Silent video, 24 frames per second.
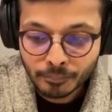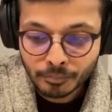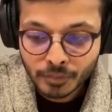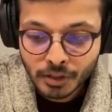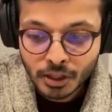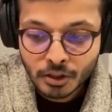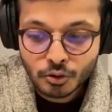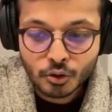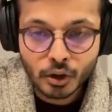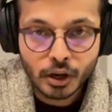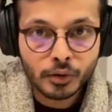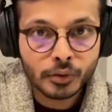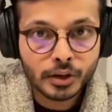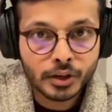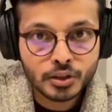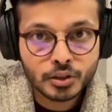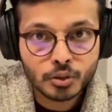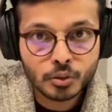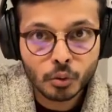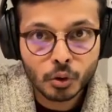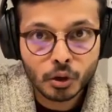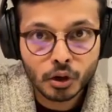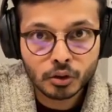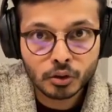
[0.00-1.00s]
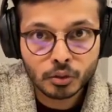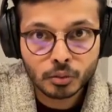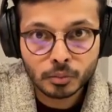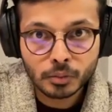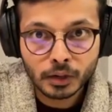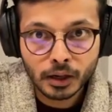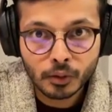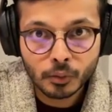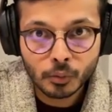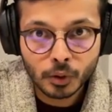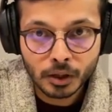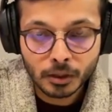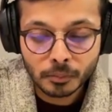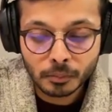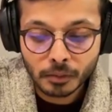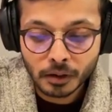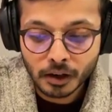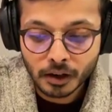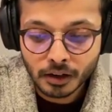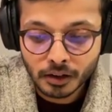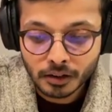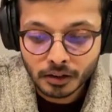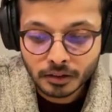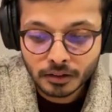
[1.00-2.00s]
So I raise the volume by 1
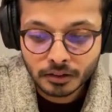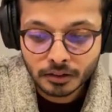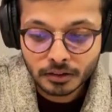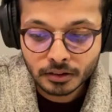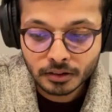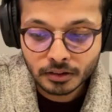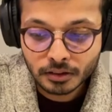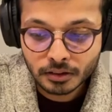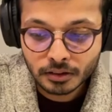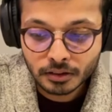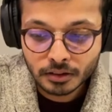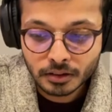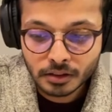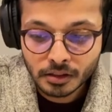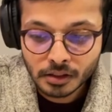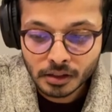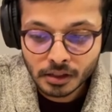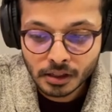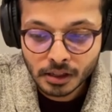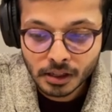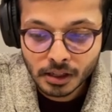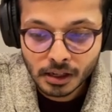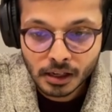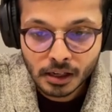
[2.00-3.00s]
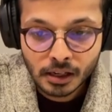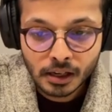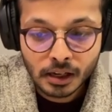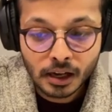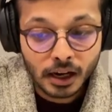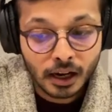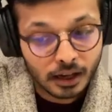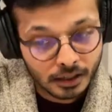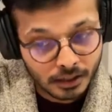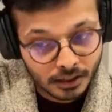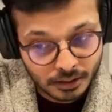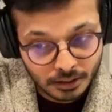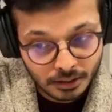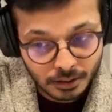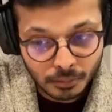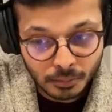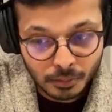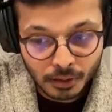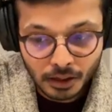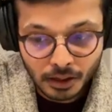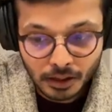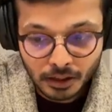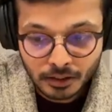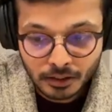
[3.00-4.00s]
bar, another
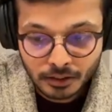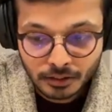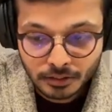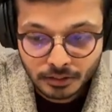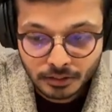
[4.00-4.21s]
bar,